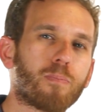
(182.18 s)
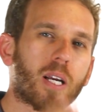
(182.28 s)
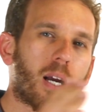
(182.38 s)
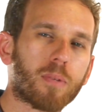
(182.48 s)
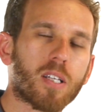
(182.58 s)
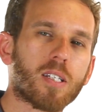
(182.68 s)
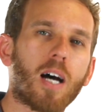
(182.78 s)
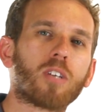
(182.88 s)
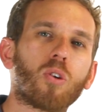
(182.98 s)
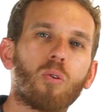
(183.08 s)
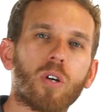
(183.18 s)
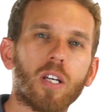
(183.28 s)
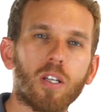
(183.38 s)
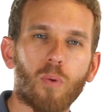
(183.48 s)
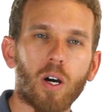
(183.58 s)
pick up the Sato or
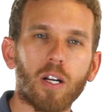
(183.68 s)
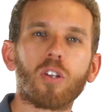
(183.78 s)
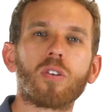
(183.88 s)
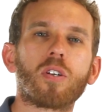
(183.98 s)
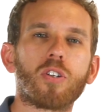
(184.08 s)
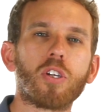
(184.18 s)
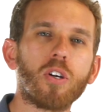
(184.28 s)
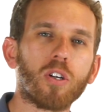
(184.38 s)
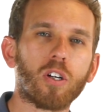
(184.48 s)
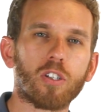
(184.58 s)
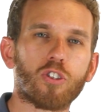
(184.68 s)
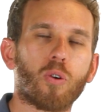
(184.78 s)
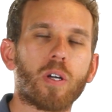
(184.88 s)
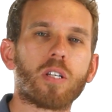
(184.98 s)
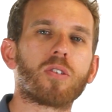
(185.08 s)
the Iwana. Those are 2 good
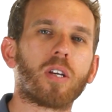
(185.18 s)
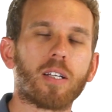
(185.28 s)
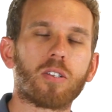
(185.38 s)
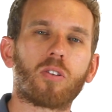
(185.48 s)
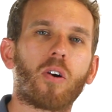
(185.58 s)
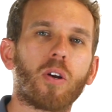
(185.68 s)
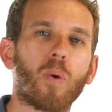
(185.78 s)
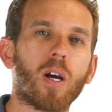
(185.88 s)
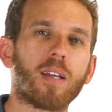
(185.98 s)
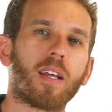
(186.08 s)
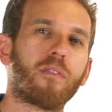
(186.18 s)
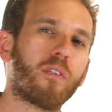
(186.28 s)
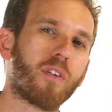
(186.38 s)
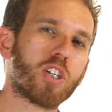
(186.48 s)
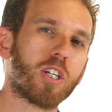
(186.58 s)
choices to get started with. If
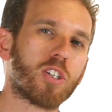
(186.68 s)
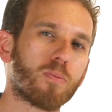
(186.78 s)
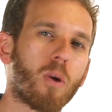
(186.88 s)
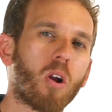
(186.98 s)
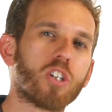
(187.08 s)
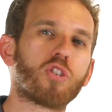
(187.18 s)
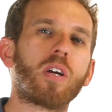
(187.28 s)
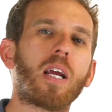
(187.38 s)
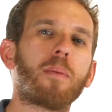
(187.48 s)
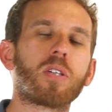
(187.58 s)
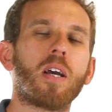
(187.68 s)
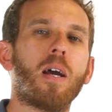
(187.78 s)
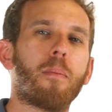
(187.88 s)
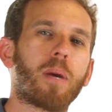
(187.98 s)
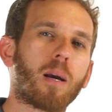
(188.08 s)
you're fishing smaller streams,
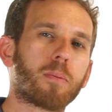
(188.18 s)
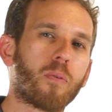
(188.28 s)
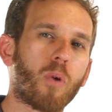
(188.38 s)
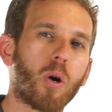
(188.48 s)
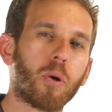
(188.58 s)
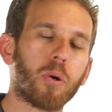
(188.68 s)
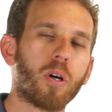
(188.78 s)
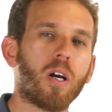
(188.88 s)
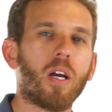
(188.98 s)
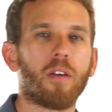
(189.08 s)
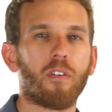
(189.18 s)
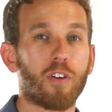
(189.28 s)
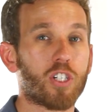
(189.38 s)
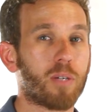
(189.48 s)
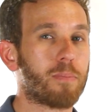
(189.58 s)
pick up the Rhodo. If you're
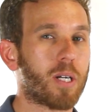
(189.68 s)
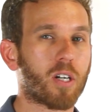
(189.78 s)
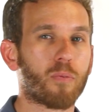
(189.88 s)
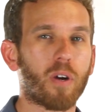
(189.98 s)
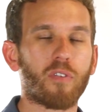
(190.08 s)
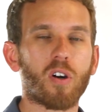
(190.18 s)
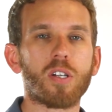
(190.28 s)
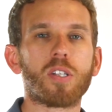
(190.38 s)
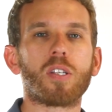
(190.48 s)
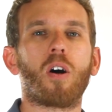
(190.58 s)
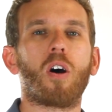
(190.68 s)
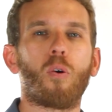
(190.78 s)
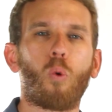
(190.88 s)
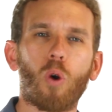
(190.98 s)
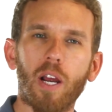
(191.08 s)
fishing bigger rivers
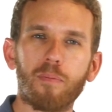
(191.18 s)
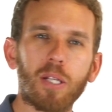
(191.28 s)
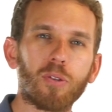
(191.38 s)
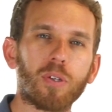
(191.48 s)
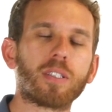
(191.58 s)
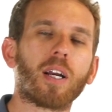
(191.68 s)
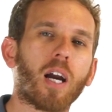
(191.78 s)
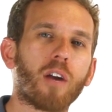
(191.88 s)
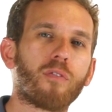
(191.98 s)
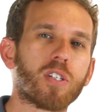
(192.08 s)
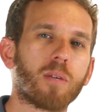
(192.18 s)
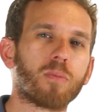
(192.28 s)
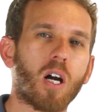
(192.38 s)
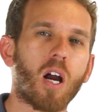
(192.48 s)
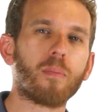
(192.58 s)
or have been doing Tenkara for some
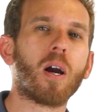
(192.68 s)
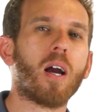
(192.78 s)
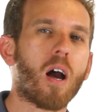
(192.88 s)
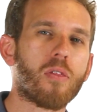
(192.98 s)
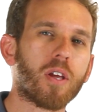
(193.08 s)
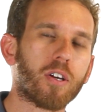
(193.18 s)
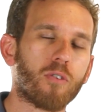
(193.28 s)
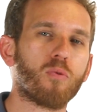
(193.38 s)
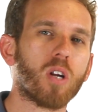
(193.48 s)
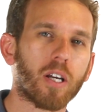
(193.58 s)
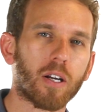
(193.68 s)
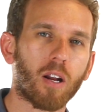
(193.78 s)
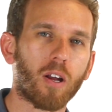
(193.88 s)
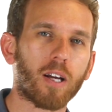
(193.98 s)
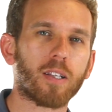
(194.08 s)
time, I think you're really going to
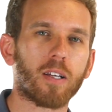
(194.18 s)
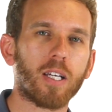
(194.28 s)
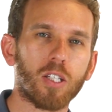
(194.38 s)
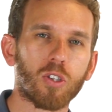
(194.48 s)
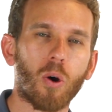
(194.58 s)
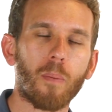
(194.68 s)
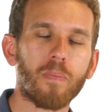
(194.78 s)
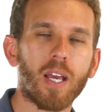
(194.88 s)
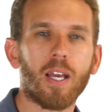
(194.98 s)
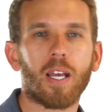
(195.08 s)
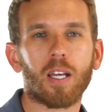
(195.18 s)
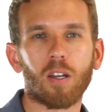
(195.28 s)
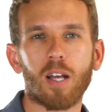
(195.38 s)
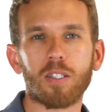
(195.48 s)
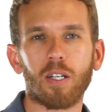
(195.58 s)
like the Ito. And
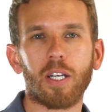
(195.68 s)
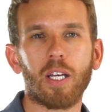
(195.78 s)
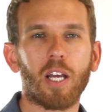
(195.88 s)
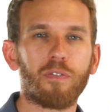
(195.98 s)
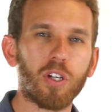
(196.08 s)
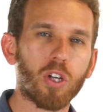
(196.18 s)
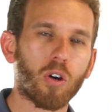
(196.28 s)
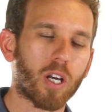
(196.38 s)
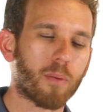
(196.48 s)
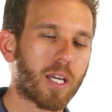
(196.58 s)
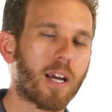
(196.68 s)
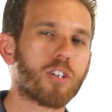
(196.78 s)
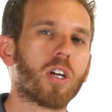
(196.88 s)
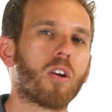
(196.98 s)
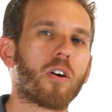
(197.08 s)
lastly, if you know you're going to be
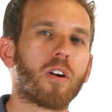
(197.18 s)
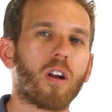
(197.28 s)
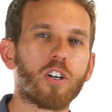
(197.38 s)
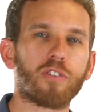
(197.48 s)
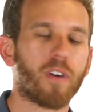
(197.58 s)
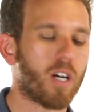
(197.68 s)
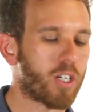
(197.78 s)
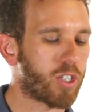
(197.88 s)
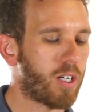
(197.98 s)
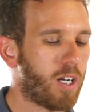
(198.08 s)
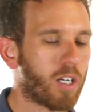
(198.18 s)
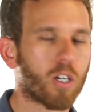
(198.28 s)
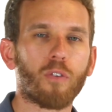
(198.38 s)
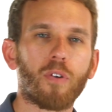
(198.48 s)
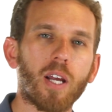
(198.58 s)
catching a lot of large fish,
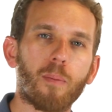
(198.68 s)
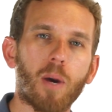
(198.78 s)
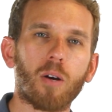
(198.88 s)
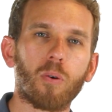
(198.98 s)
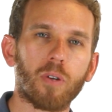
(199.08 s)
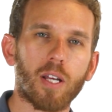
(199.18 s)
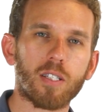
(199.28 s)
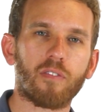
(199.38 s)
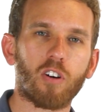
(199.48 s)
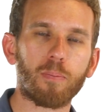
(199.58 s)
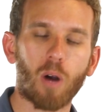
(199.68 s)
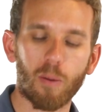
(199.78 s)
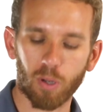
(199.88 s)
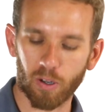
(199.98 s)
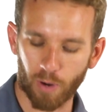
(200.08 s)
go for the Amago. That's a very
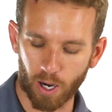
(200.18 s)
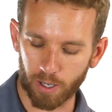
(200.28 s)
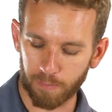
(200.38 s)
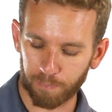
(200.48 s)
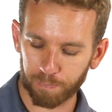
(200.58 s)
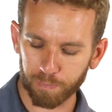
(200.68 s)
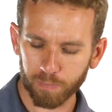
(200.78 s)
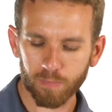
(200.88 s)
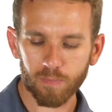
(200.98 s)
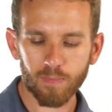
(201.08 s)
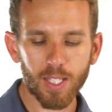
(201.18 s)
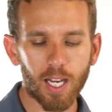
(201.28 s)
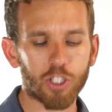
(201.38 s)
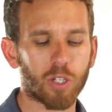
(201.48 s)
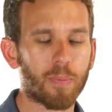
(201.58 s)
popular rod.
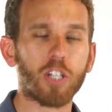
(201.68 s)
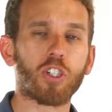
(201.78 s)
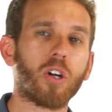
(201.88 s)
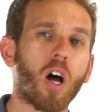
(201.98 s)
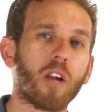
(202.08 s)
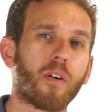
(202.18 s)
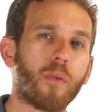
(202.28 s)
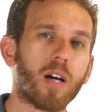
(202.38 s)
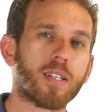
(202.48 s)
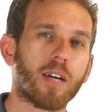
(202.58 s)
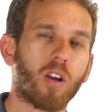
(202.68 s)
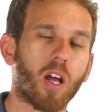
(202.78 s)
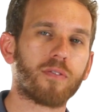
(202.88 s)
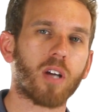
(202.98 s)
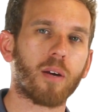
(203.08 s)
I should mention all of our rods have a
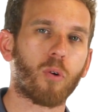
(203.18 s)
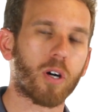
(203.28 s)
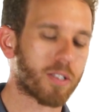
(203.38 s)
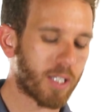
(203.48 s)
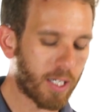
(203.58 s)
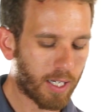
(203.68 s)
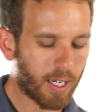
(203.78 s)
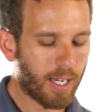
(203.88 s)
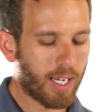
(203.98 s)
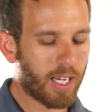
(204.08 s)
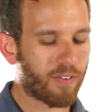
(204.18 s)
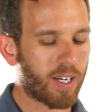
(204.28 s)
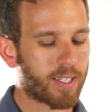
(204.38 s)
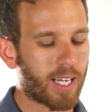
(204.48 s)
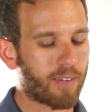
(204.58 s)
lifetime warranty. If
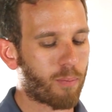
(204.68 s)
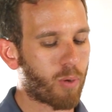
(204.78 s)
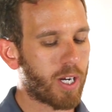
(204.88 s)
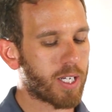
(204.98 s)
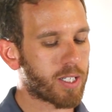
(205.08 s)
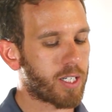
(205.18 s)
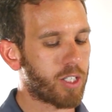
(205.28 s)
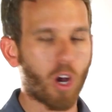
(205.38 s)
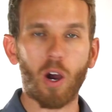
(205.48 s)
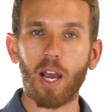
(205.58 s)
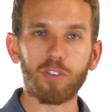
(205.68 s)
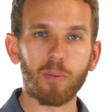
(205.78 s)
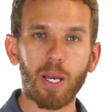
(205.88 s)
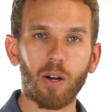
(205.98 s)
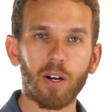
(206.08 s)
anything ever breaks, you don't have to
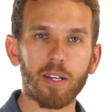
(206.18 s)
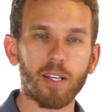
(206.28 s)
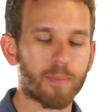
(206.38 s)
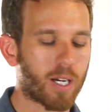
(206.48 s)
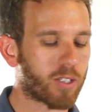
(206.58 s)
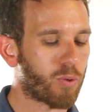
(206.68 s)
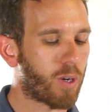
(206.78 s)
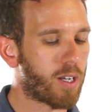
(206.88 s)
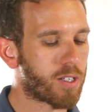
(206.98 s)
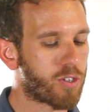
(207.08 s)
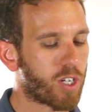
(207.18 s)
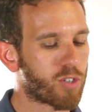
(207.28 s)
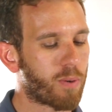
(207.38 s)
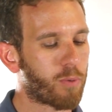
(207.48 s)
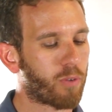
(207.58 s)
mail anything back to us.
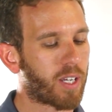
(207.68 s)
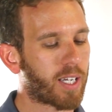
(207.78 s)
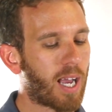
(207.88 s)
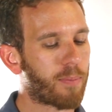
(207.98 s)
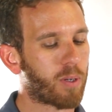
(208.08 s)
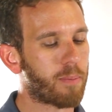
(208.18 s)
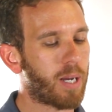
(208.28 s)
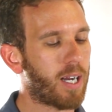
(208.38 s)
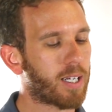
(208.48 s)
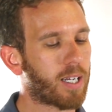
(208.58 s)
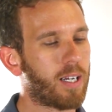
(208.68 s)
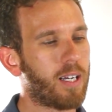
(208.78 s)
Just remove the cap on the back,